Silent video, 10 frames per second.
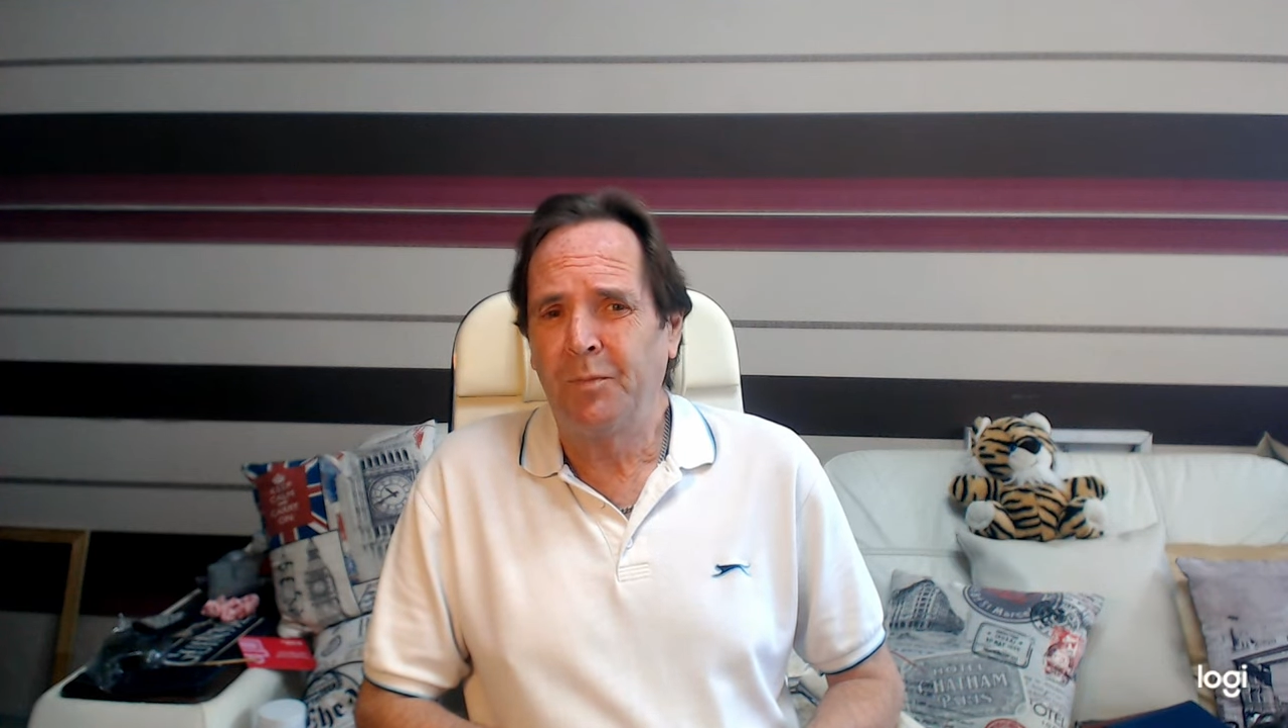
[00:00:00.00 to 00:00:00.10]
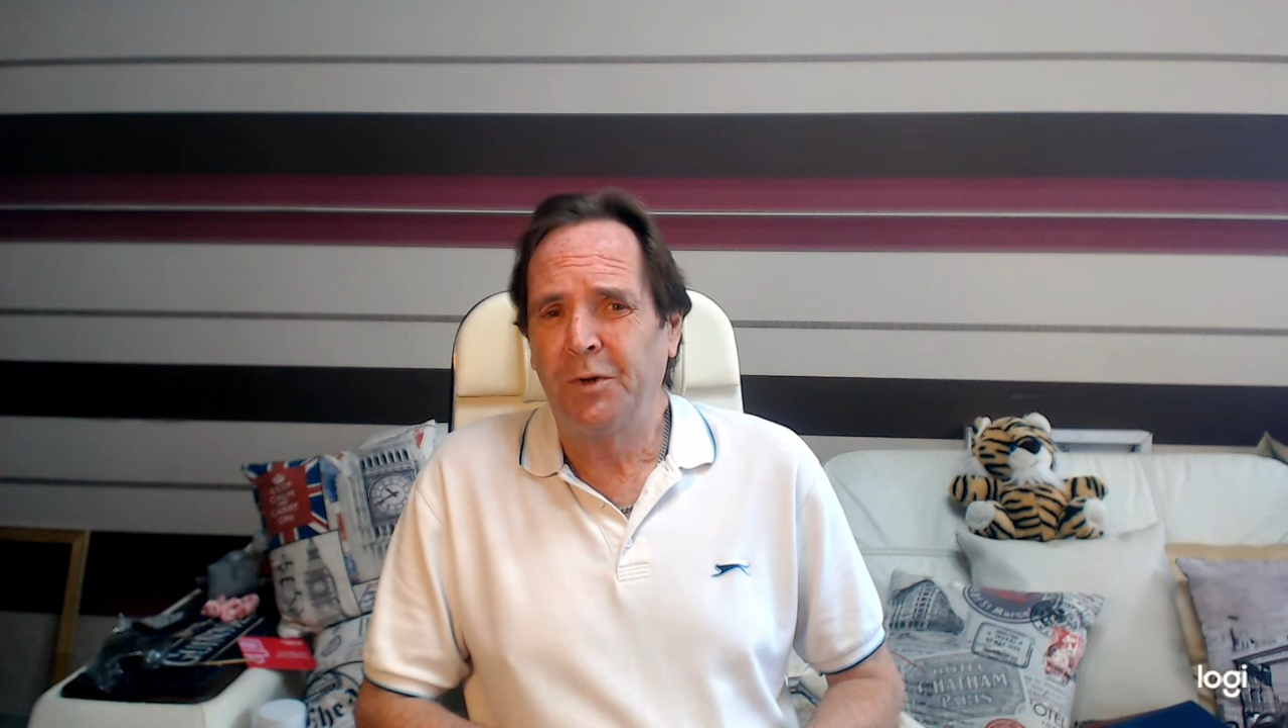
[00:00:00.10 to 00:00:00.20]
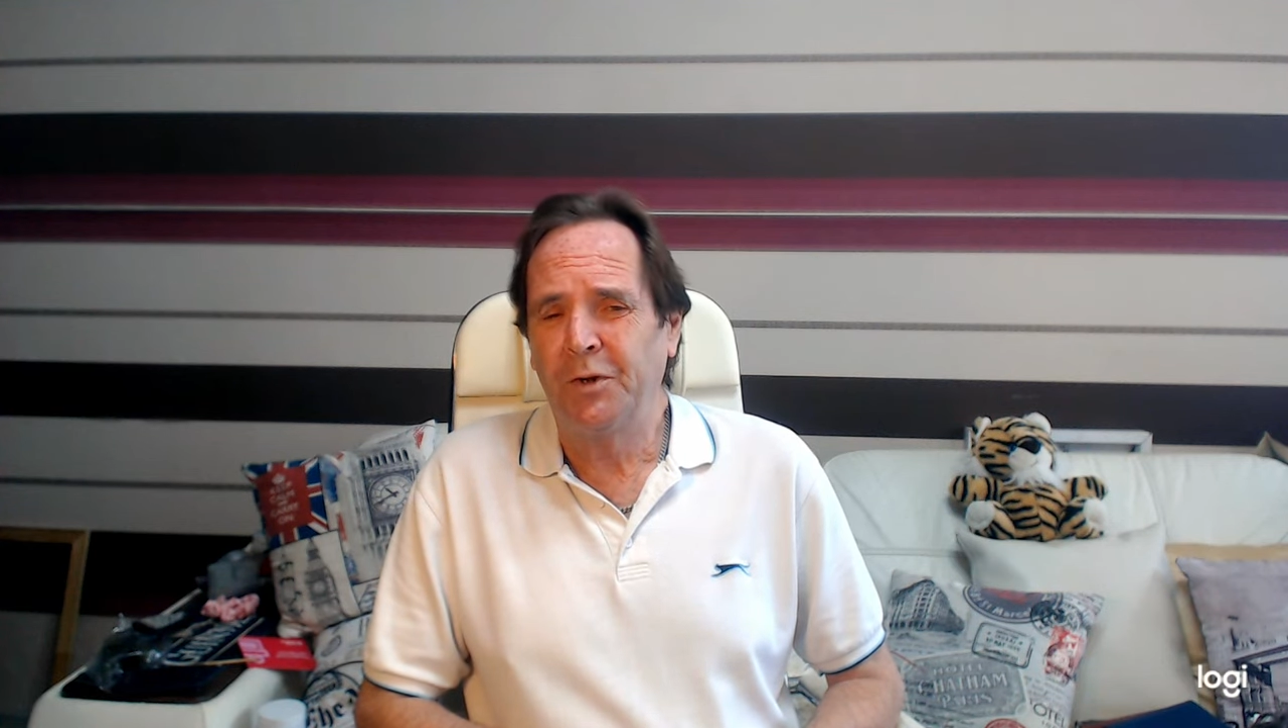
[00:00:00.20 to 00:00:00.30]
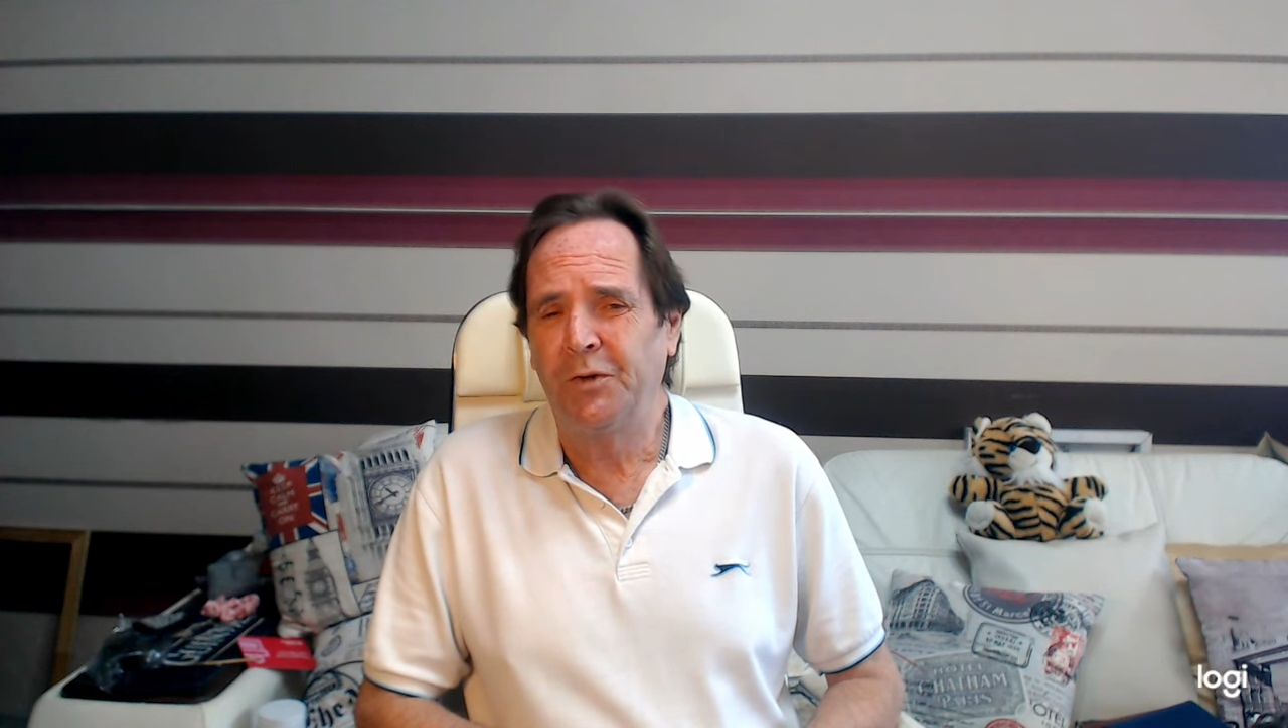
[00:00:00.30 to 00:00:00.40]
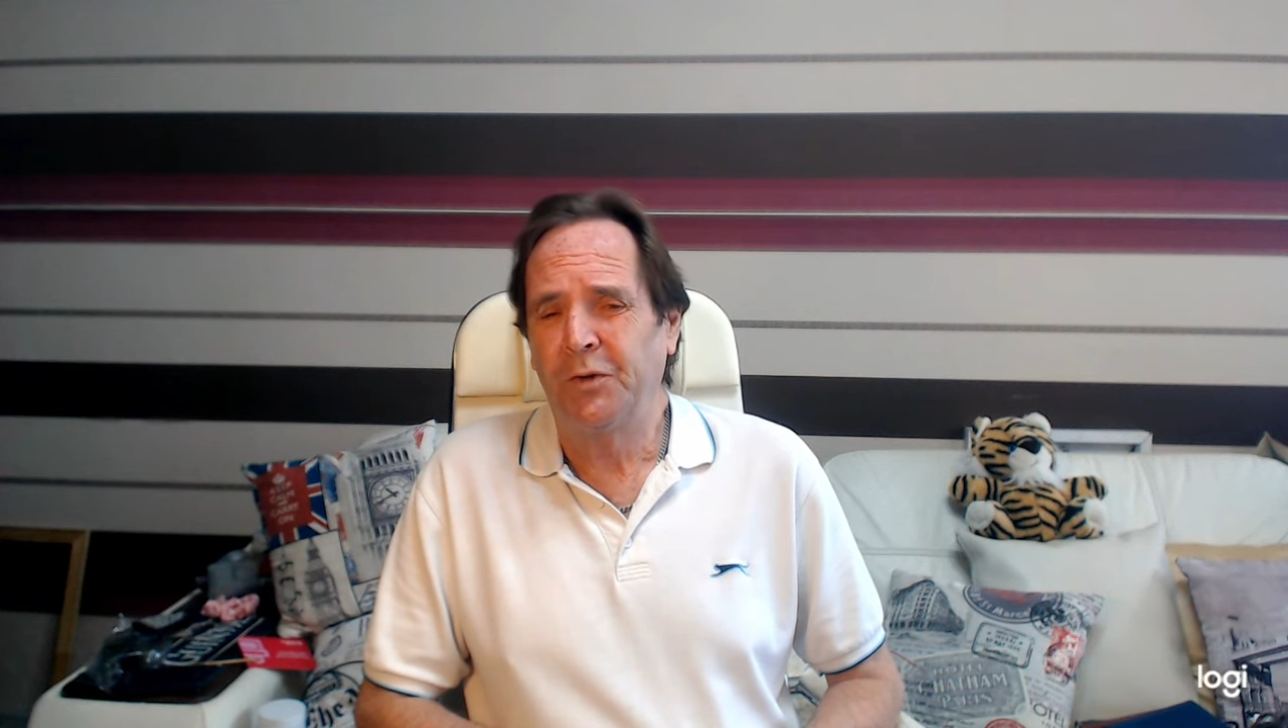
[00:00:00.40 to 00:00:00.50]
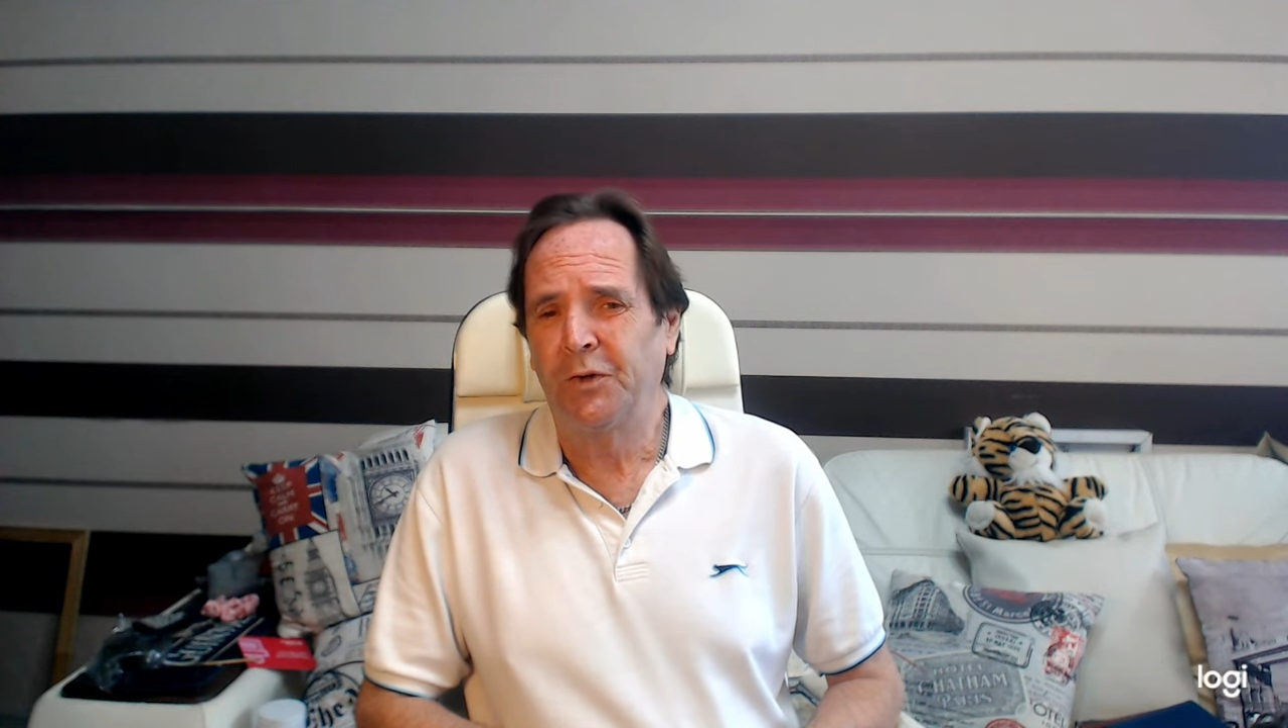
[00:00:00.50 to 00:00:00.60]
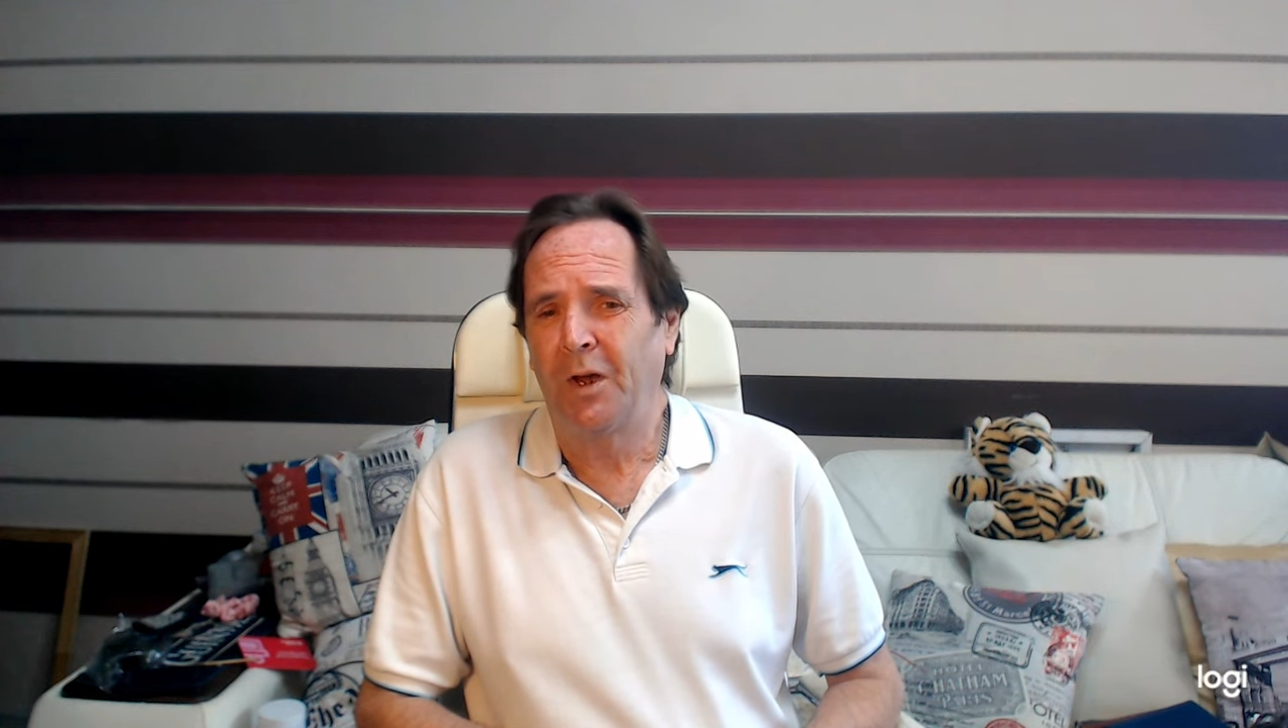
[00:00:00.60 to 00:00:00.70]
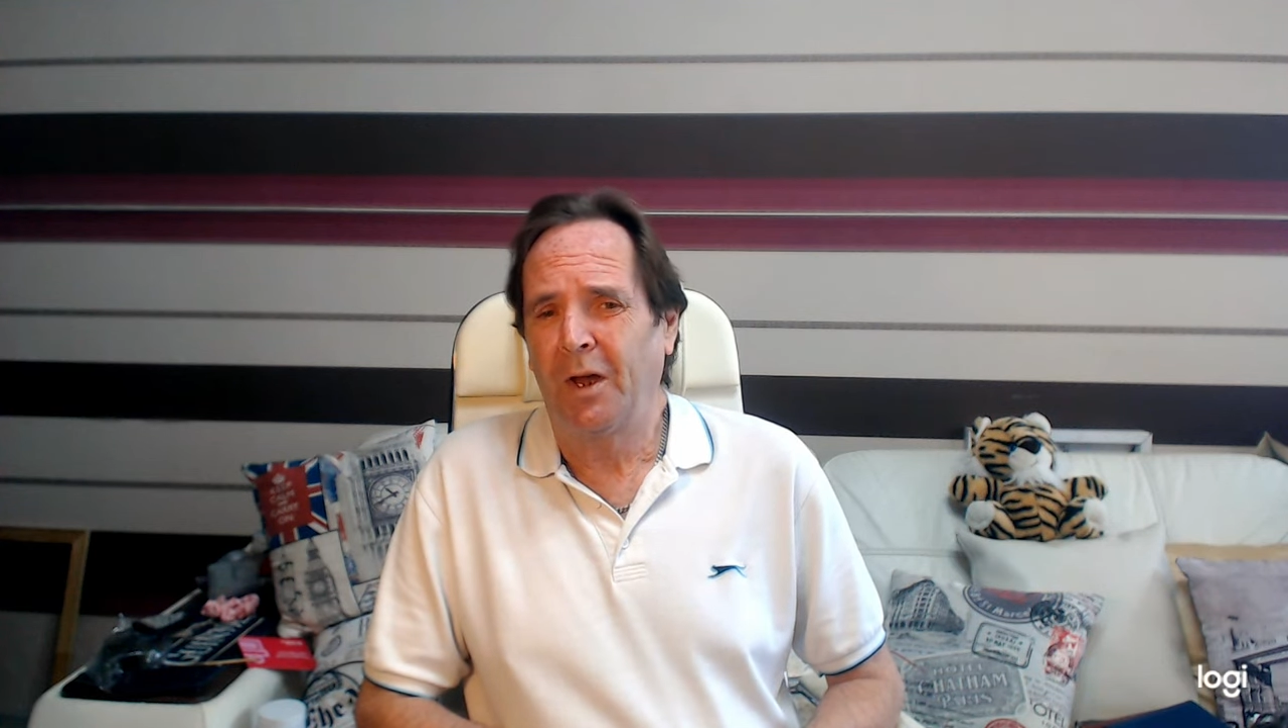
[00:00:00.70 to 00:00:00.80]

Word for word: produce